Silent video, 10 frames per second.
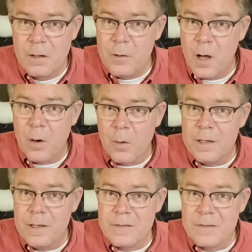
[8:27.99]
No,
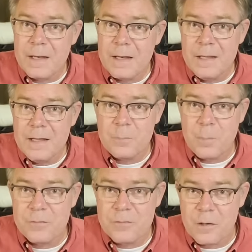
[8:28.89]
he's got his
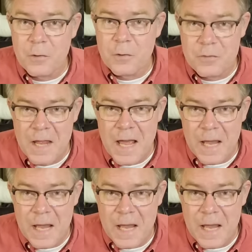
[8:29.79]
best interest